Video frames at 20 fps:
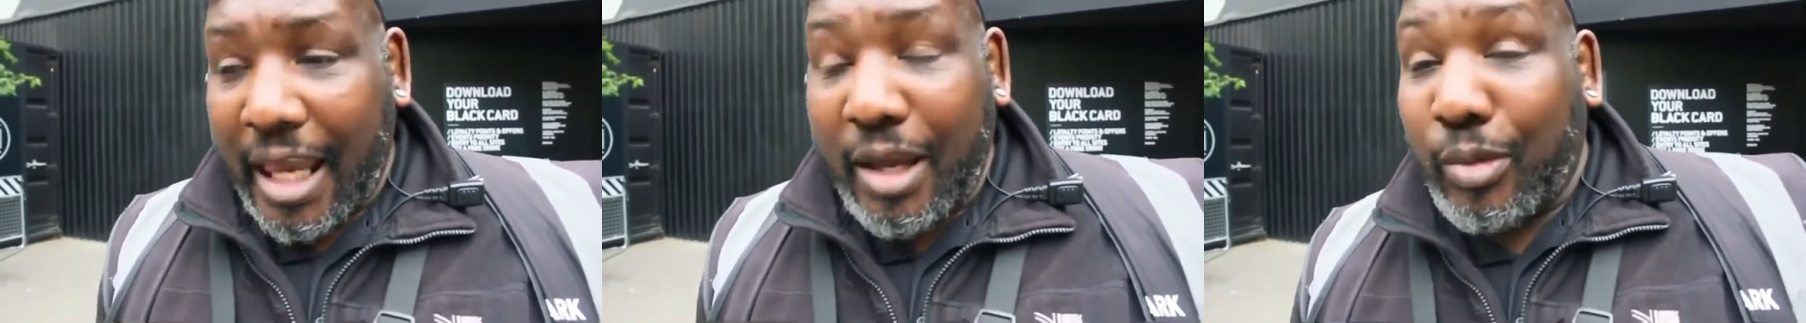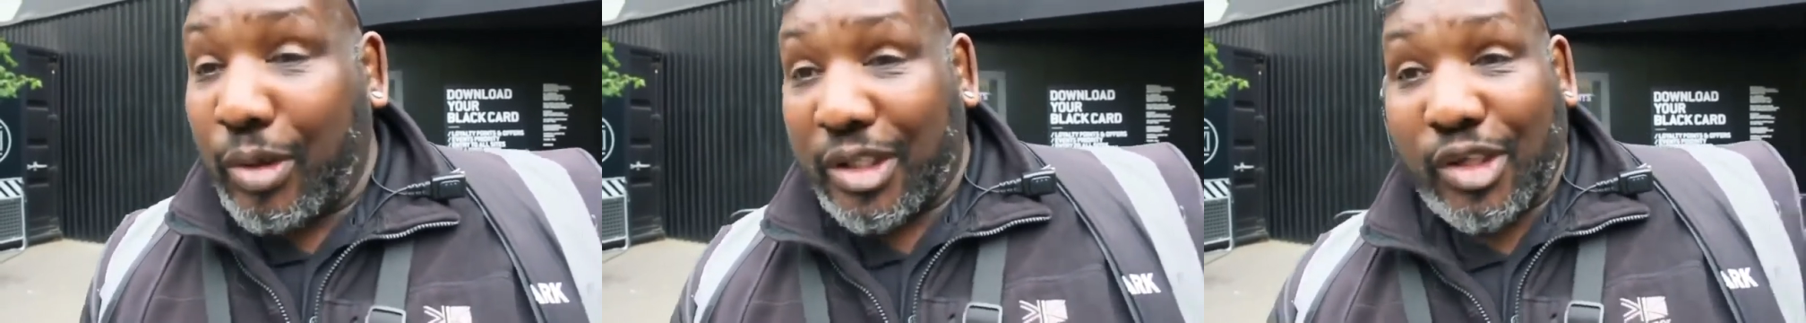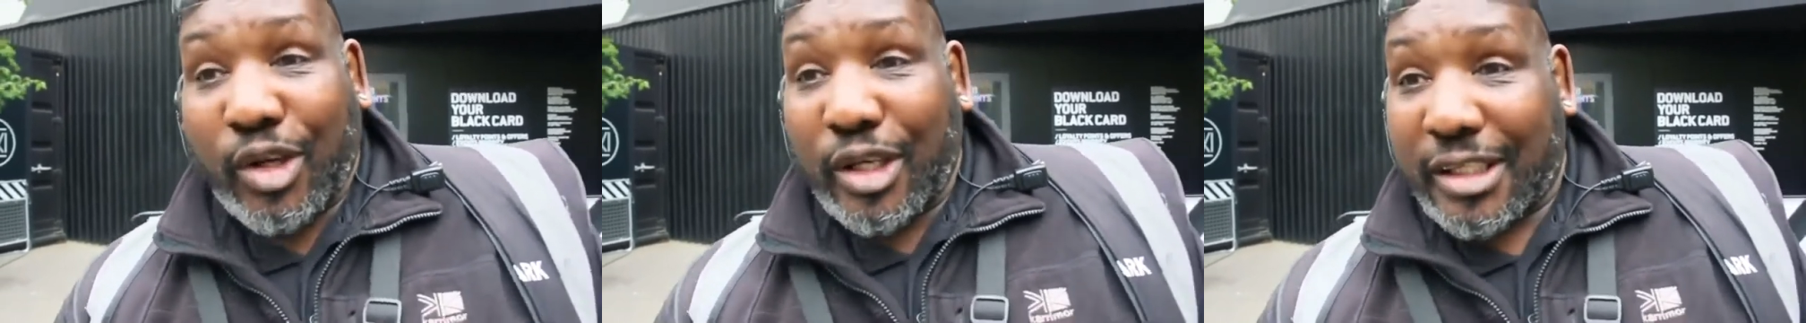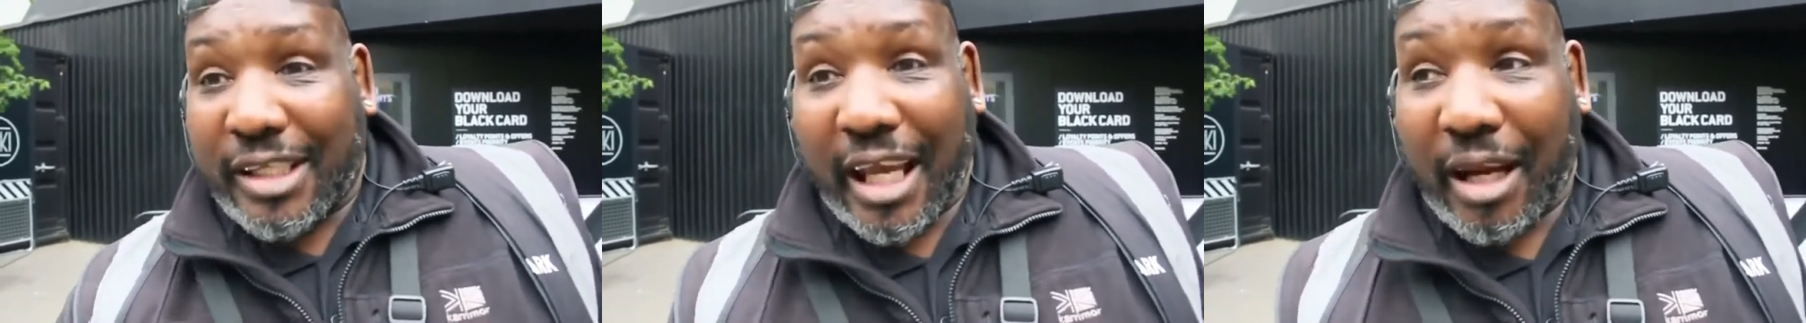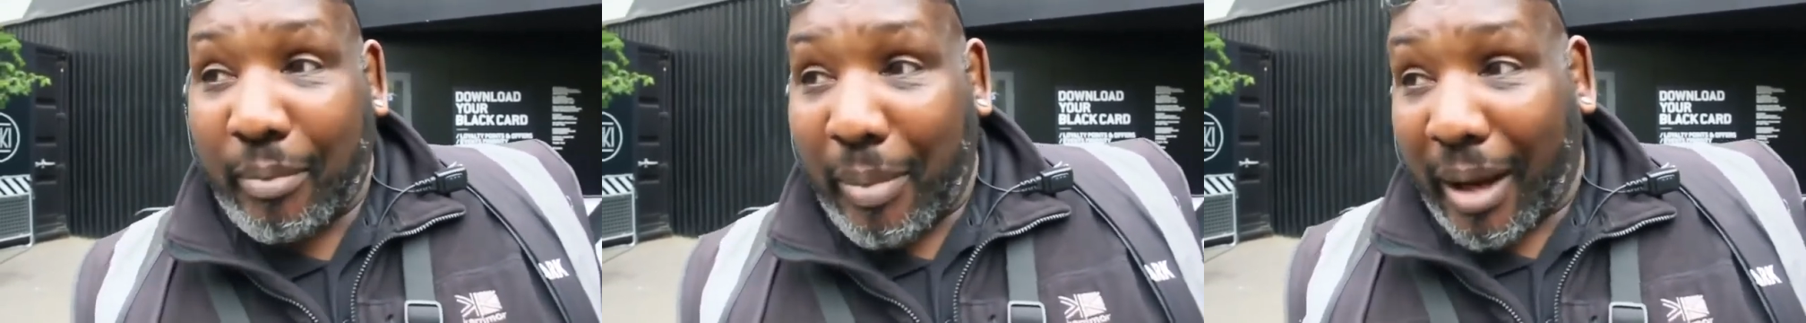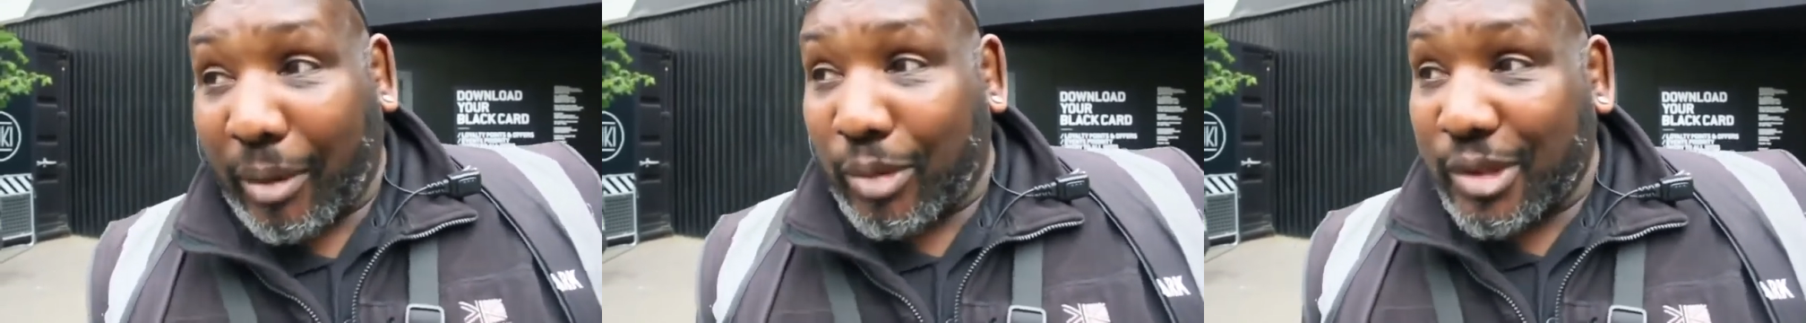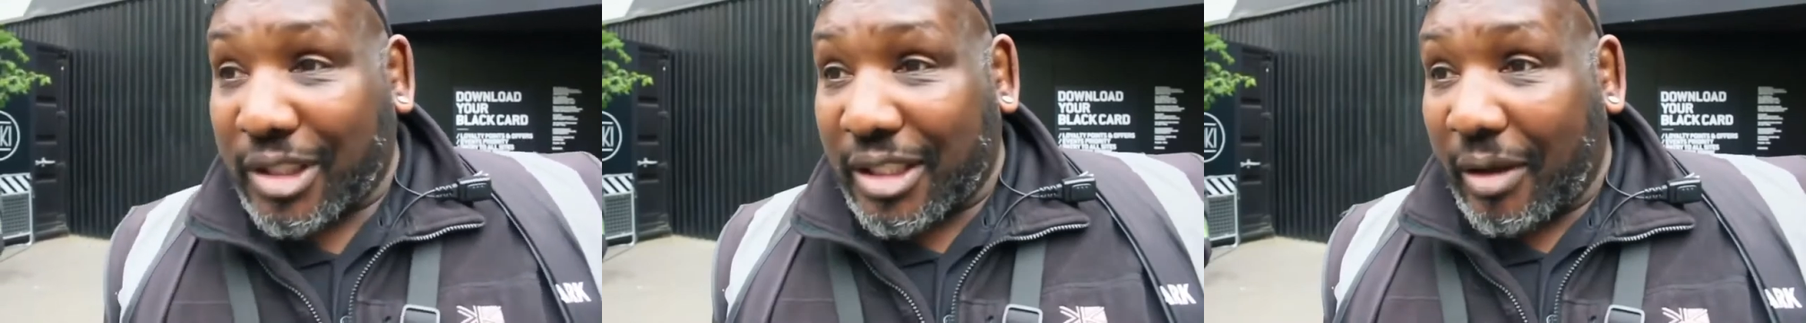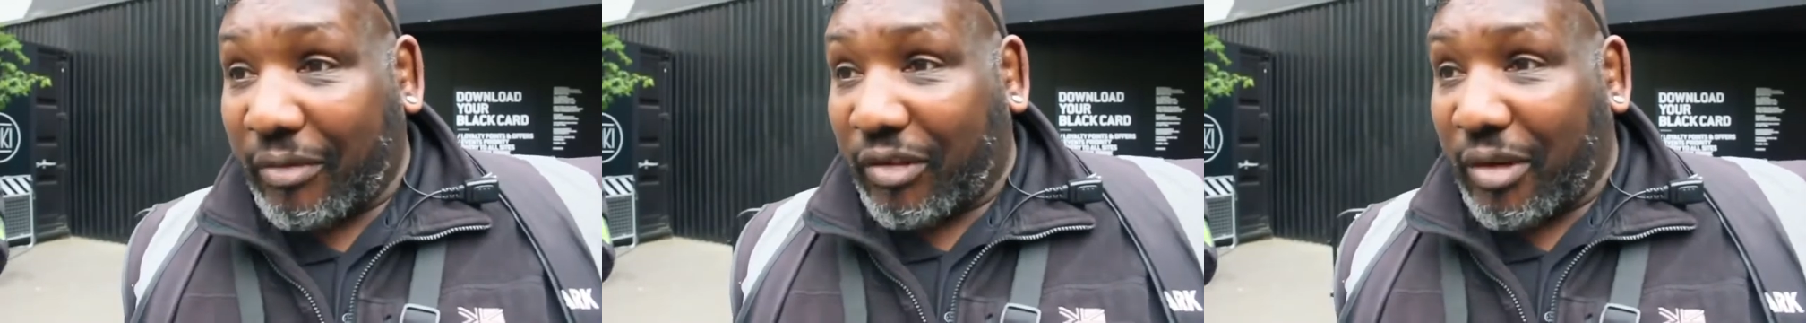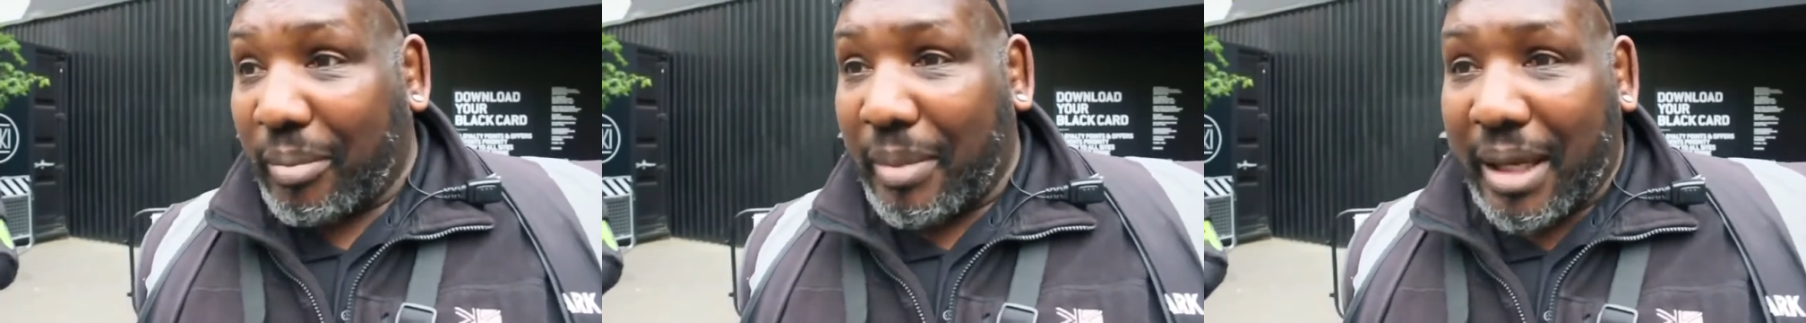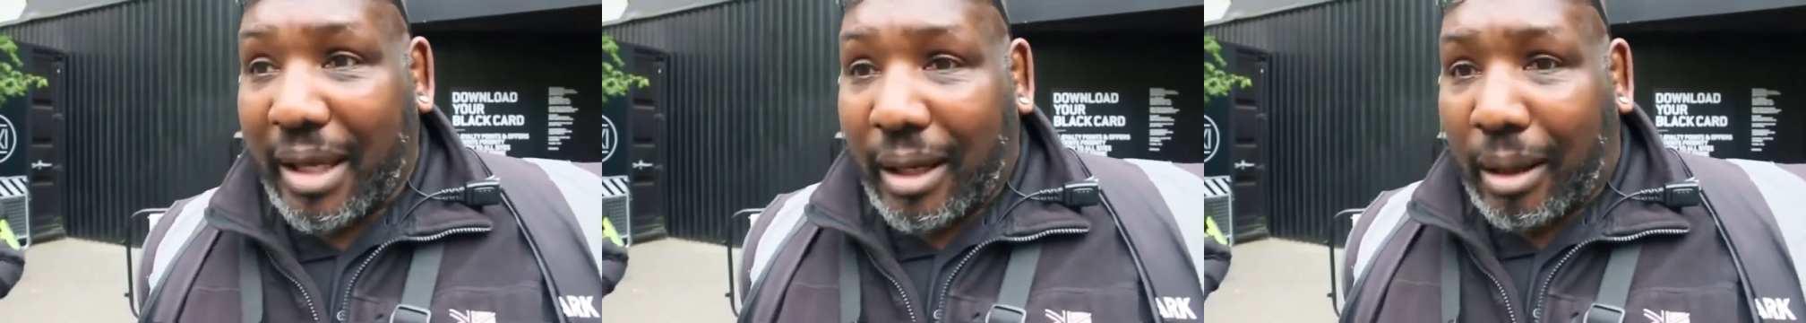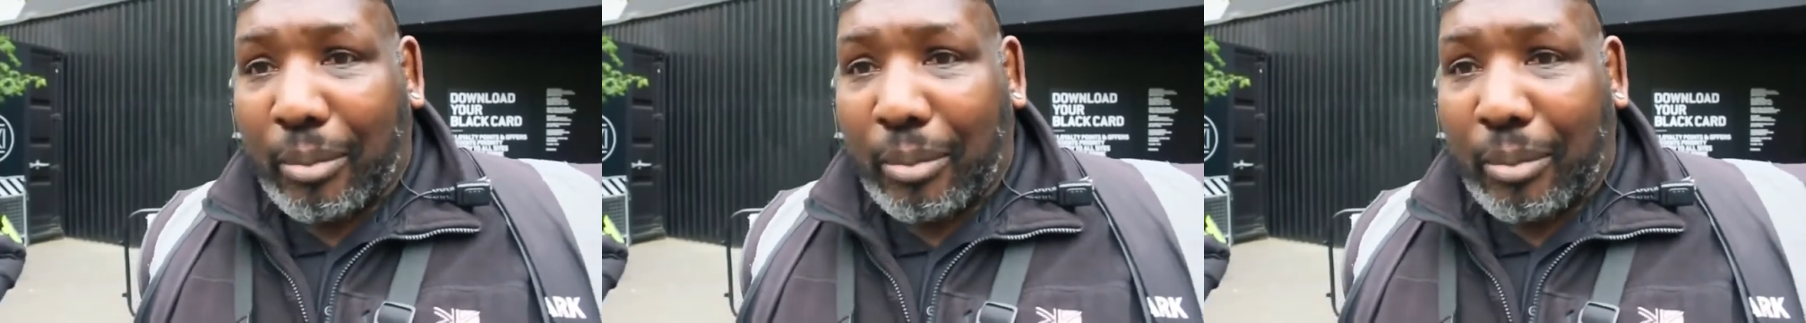He wasn't gonna take a backward step from me,